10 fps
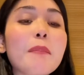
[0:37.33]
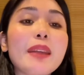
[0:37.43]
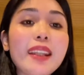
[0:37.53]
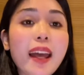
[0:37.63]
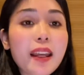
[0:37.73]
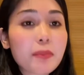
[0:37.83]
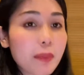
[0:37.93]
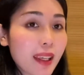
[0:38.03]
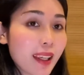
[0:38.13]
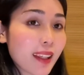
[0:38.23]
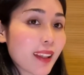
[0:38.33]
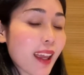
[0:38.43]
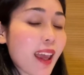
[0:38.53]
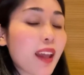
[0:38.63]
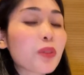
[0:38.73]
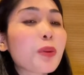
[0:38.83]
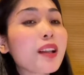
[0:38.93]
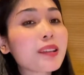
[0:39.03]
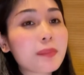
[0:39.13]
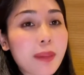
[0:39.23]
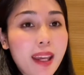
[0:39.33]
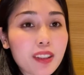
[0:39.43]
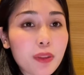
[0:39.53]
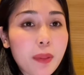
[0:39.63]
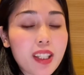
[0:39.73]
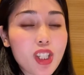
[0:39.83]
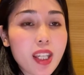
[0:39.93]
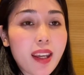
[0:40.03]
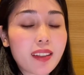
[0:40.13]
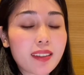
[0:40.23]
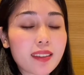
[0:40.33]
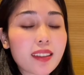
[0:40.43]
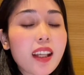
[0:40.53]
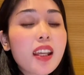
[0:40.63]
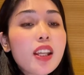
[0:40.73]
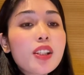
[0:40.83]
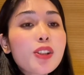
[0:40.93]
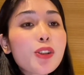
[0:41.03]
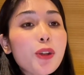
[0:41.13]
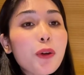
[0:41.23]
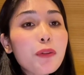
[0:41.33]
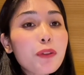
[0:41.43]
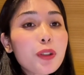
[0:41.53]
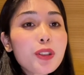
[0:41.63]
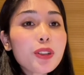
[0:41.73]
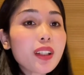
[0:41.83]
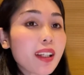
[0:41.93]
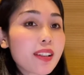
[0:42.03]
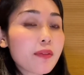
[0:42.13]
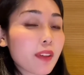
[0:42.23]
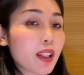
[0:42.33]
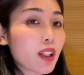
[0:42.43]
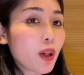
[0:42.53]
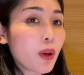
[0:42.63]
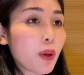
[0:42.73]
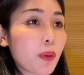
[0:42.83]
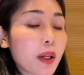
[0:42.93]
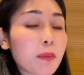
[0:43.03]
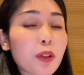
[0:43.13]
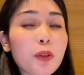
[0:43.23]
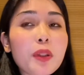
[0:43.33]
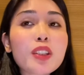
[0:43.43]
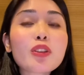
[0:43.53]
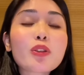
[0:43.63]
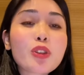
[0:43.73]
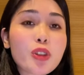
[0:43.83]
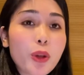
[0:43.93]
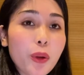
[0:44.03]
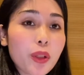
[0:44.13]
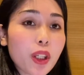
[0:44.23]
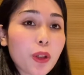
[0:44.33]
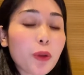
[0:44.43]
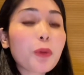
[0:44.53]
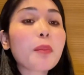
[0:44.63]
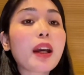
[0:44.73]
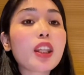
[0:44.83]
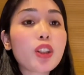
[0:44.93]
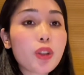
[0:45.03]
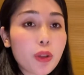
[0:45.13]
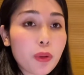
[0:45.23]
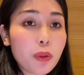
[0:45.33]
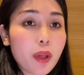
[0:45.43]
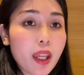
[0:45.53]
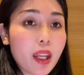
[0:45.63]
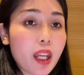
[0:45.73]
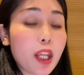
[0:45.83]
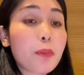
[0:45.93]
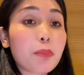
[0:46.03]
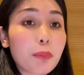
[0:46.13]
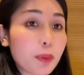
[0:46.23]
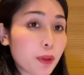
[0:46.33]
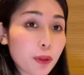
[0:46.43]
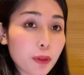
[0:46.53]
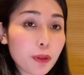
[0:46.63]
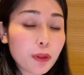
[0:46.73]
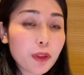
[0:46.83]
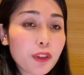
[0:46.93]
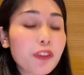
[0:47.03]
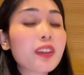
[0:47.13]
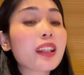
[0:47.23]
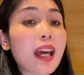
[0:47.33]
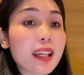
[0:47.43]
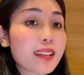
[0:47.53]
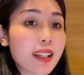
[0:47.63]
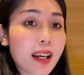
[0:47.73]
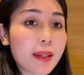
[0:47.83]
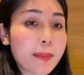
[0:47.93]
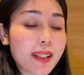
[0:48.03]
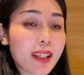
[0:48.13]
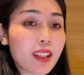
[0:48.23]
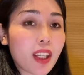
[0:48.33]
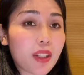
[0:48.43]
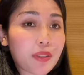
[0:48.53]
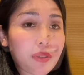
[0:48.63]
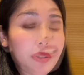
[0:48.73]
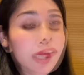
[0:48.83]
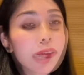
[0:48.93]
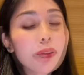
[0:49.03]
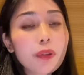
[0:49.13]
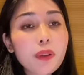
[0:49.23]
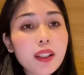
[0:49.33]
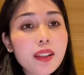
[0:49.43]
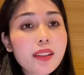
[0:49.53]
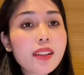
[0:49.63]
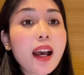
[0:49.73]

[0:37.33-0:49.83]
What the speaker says: Pinaymin, and welcome back to my channel. So for today's video, I'm going to show you my new and improved nighttime skincare routine. If you notice,